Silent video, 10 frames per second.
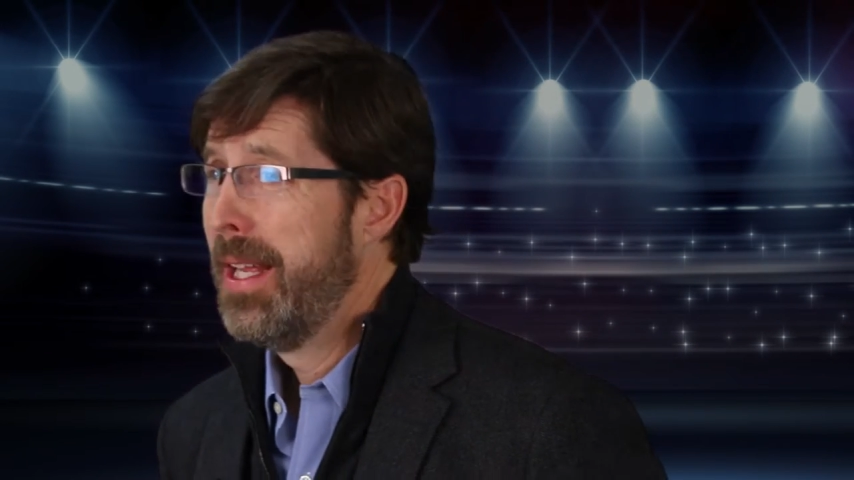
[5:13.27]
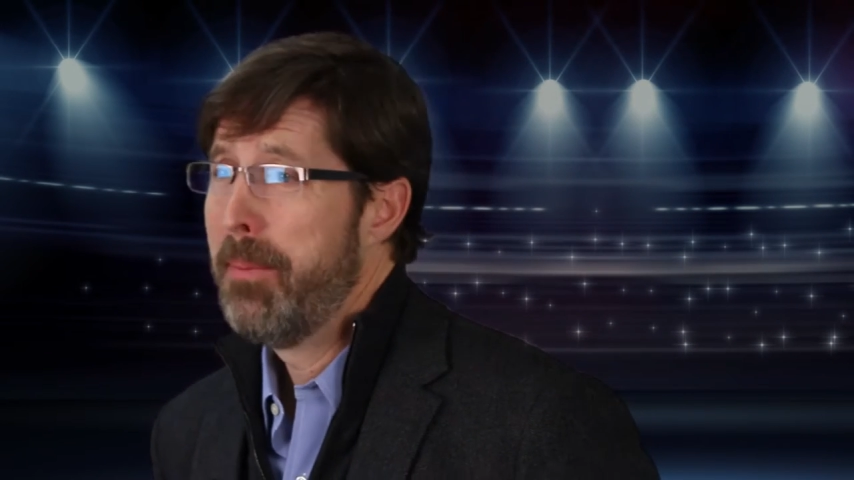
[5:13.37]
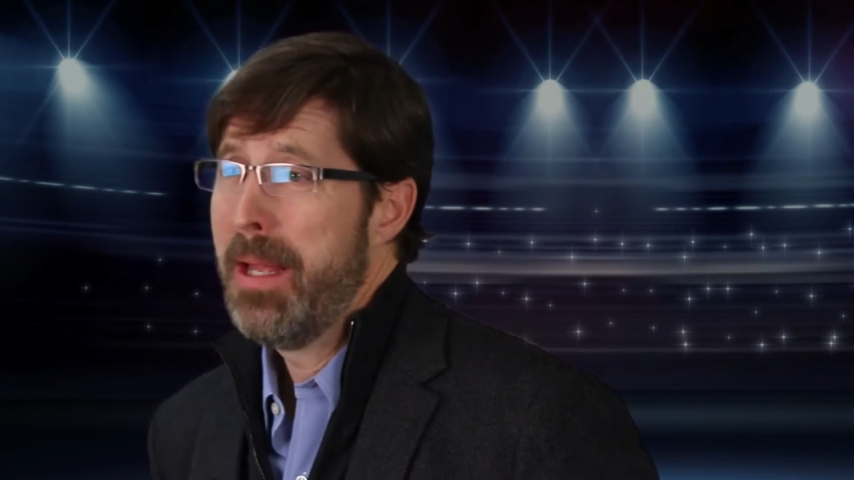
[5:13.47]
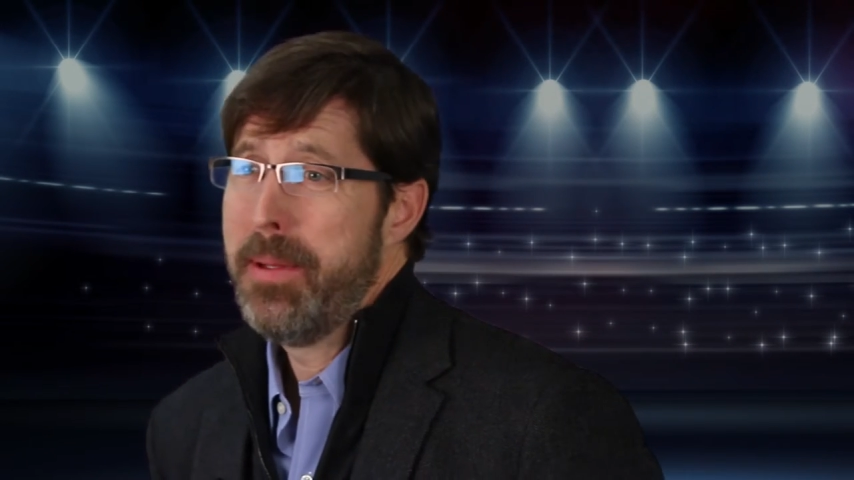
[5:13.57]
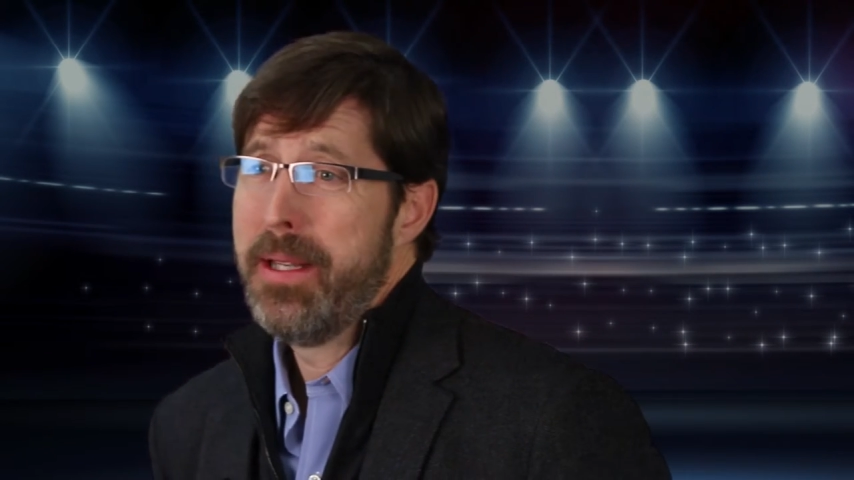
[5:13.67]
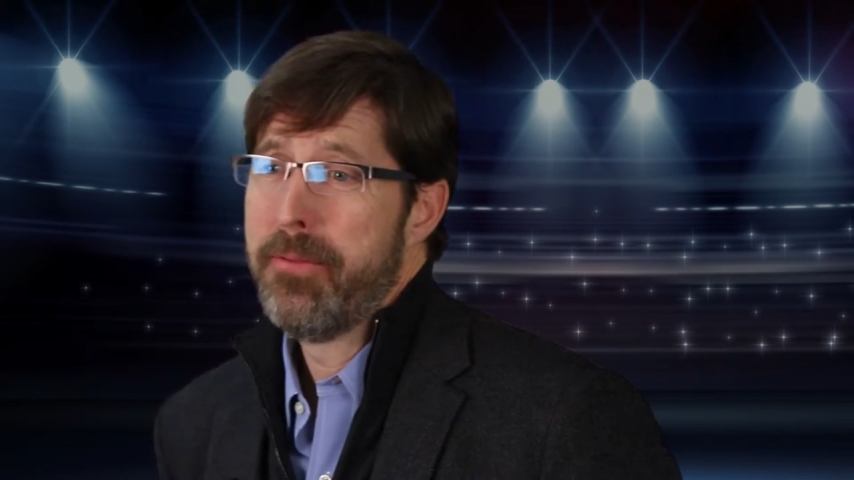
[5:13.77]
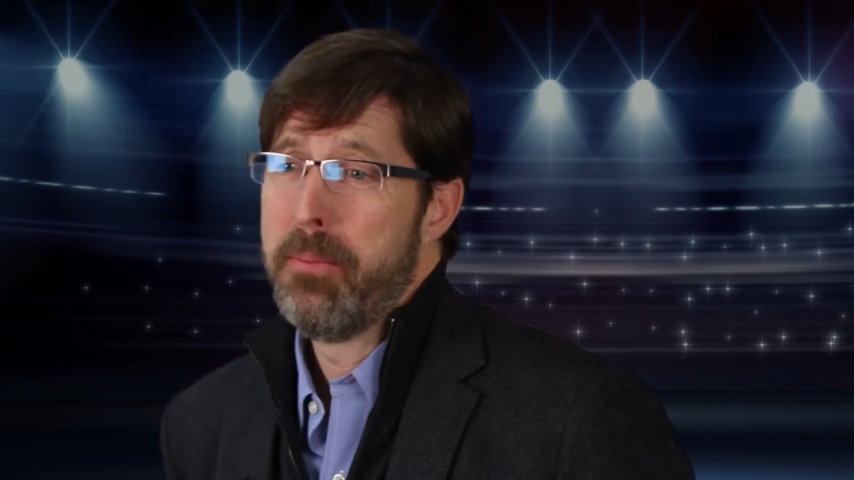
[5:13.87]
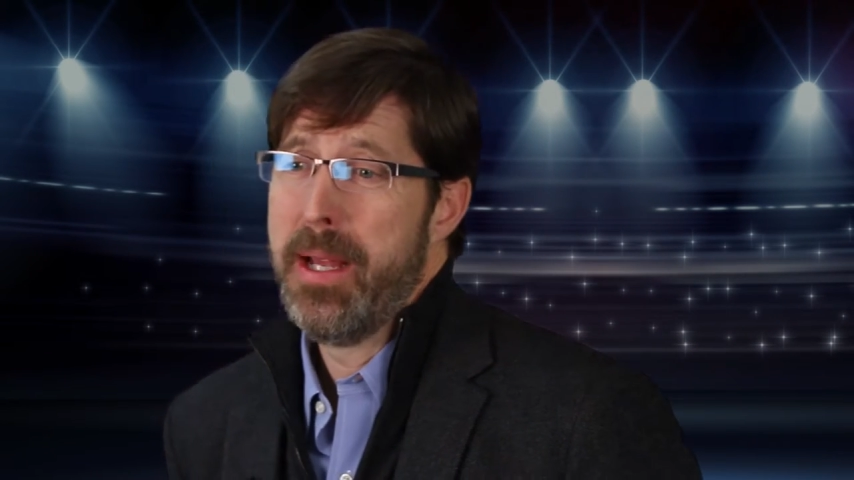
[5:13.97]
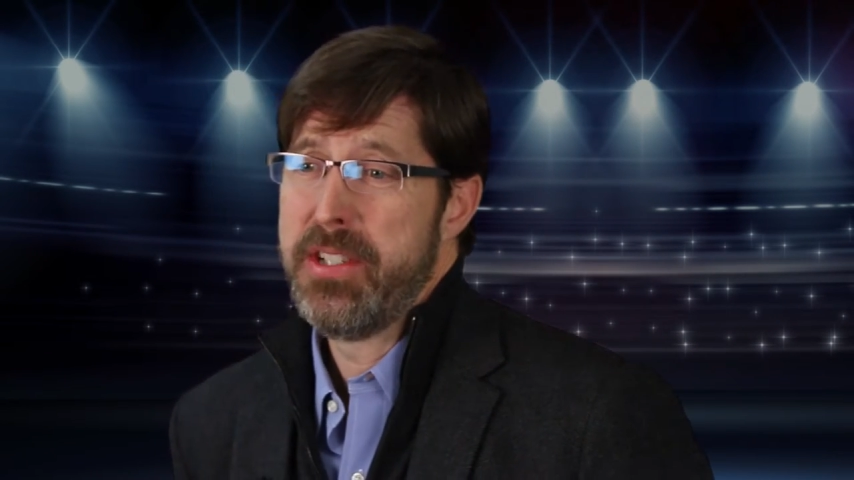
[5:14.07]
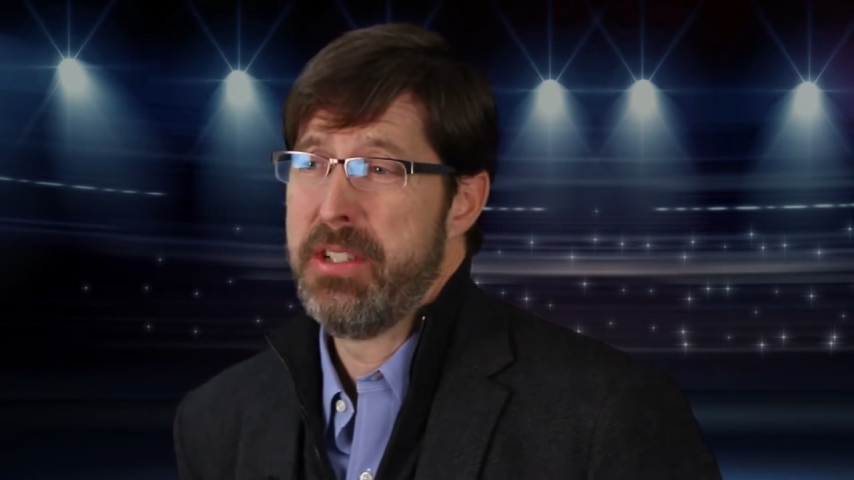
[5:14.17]
it may be
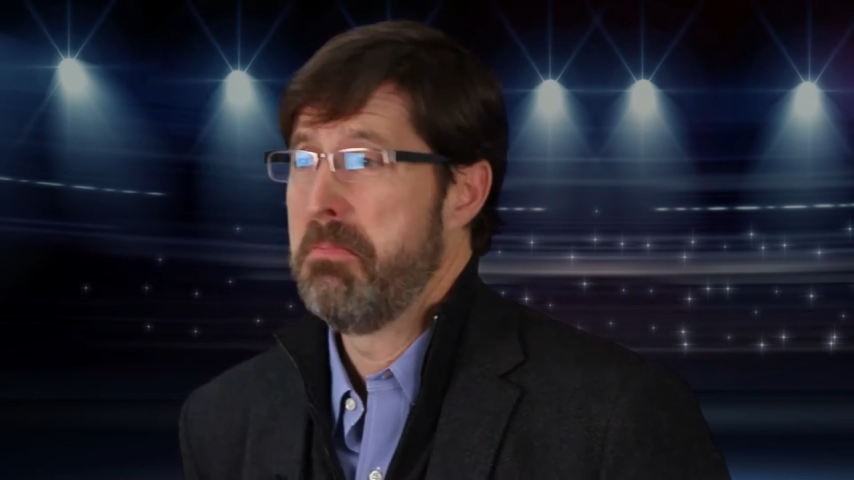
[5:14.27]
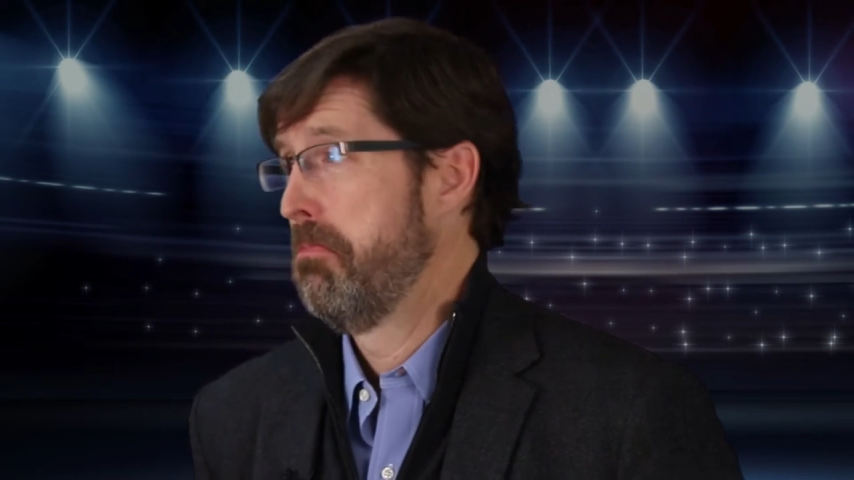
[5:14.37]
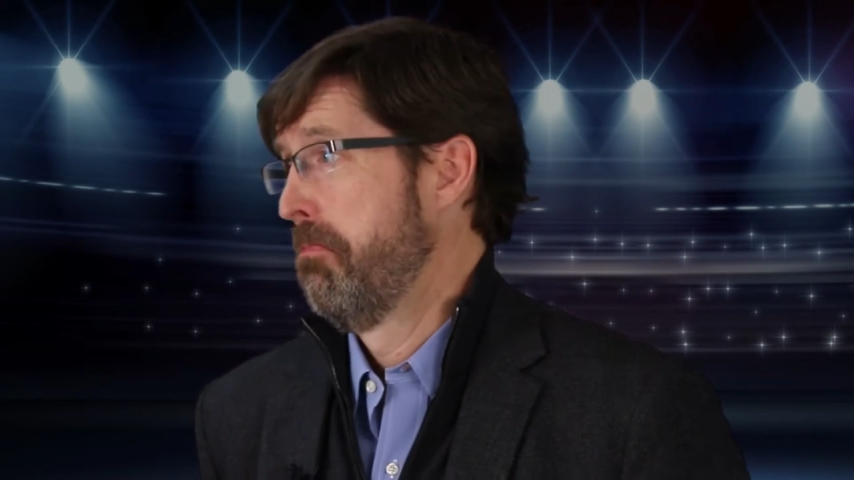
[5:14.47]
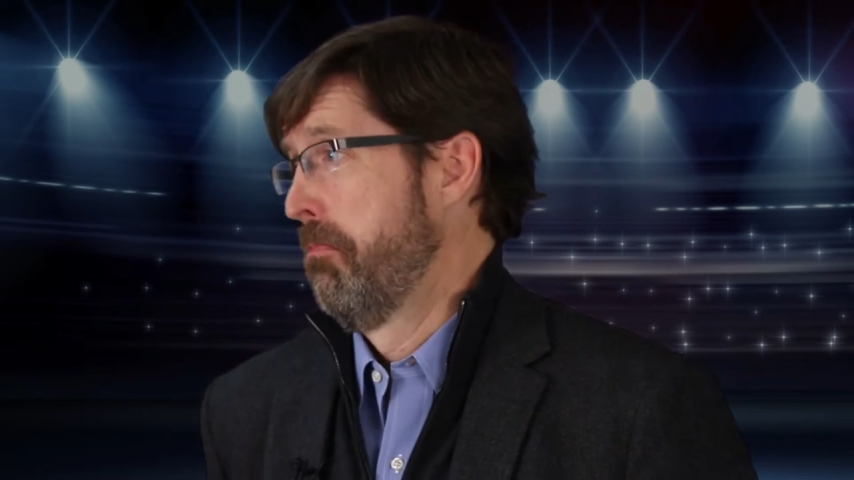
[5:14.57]
information